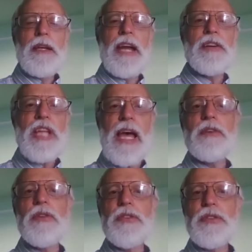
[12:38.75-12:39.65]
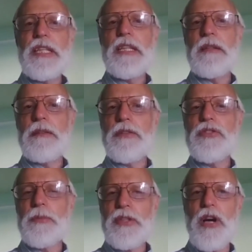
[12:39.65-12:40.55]
Ernst Haeckel, the leading
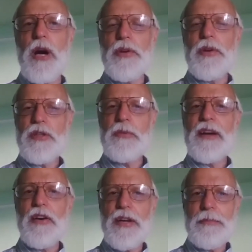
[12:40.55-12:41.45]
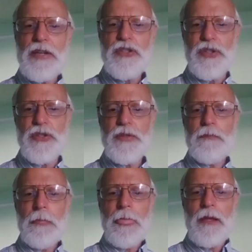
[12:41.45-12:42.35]
German Darwinist whom I already mentioned,
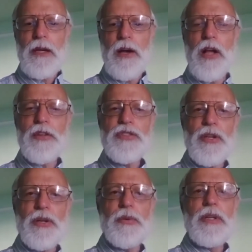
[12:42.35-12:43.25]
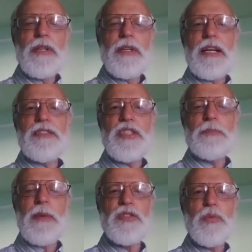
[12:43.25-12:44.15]
also
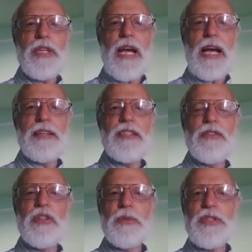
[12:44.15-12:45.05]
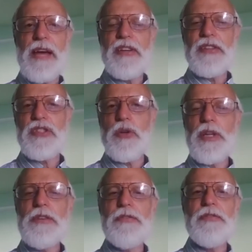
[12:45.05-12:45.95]
dispensed with the idea of humans having a soul.
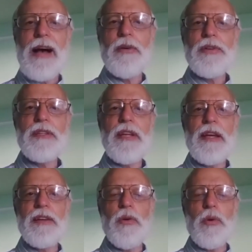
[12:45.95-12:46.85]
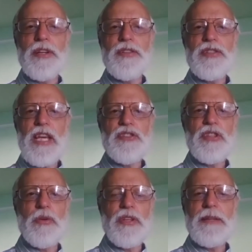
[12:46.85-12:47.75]
He founded an organization
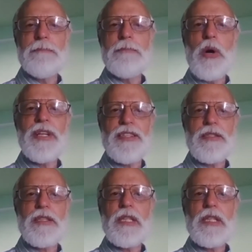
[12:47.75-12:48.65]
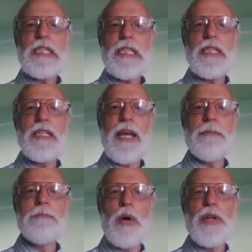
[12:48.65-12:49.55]
known as the Monist League,
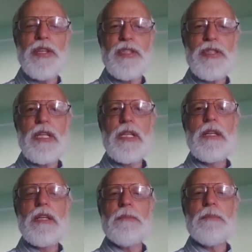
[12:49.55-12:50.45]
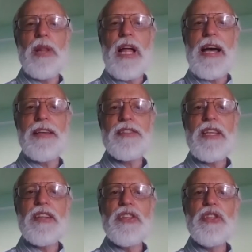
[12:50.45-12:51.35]
and monist implies
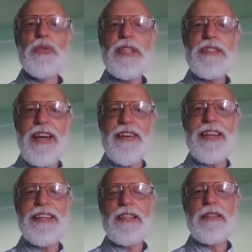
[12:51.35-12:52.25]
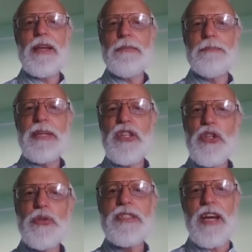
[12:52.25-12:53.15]
unitary, being
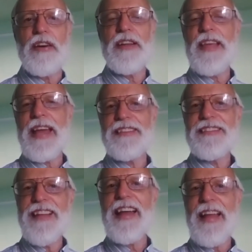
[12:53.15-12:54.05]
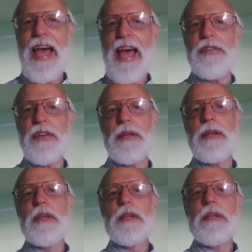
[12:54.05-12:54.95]
unitary, that is not having
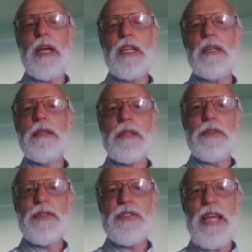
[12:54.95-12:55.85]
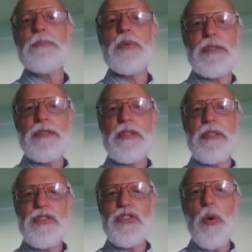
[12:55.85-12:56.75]
any separate
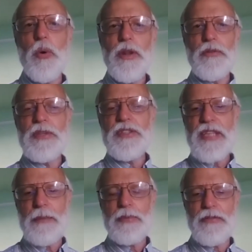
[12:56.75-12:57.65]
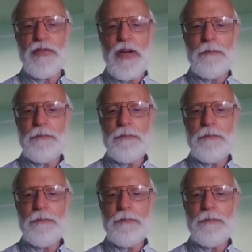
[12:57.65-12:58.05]
soul that would be separate from